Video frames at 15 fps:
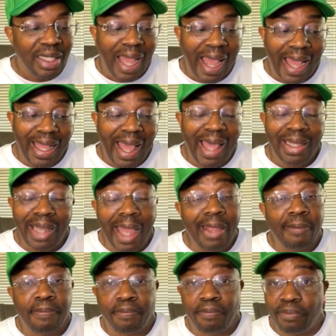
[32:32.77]
I
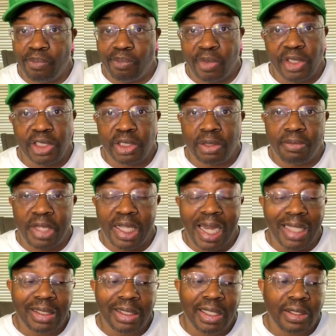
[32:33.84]
like Michigan, man.
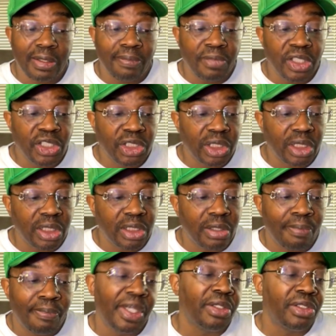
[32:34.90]
I think that Michigan is the
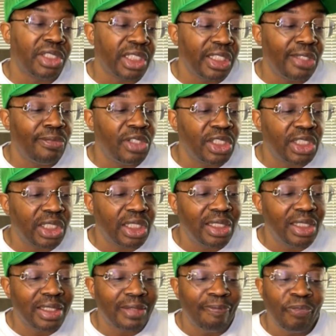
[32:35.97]
better team this
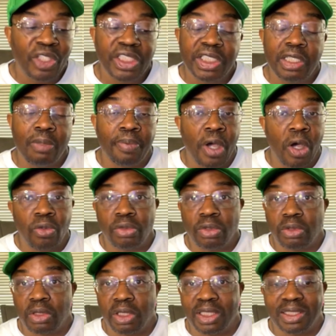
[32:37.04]
season. Skip Hope
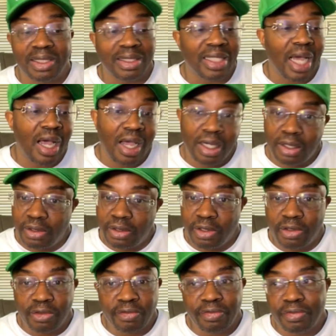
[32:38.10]
is the dawn
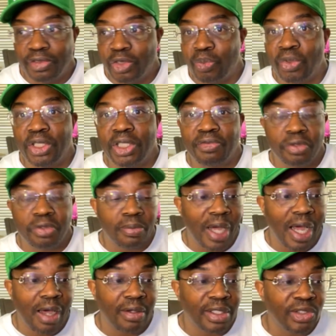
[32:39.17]
of spring
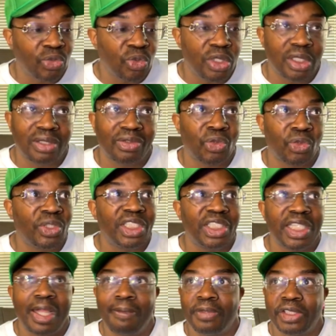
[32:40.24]
football. He's won 3
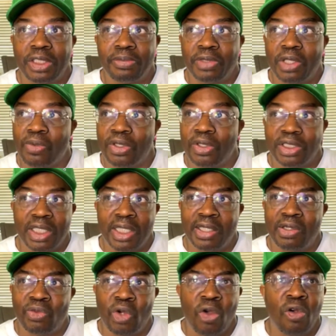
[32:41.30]
championships, I want to say,
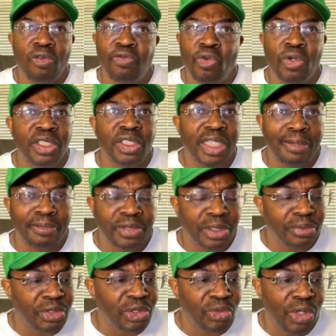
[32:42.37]
in a row, or 4
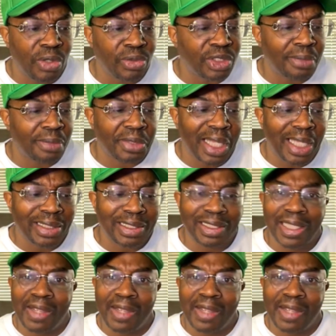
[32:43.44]
championships in a row, something like that.